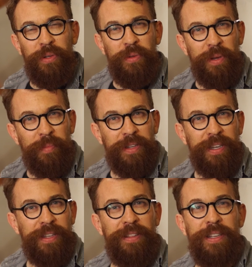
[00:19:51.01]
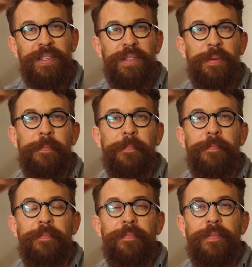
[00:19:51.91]
something like this?
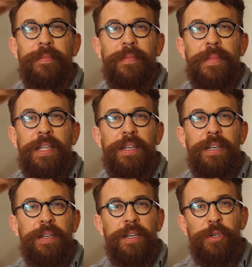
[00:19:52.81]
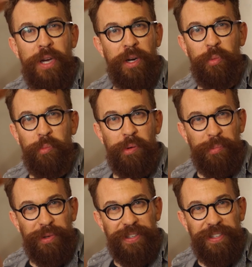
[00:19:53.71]
A shadow
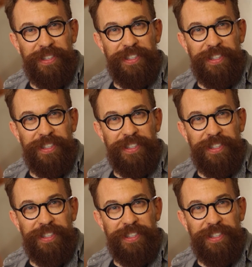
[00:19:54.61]
puppet.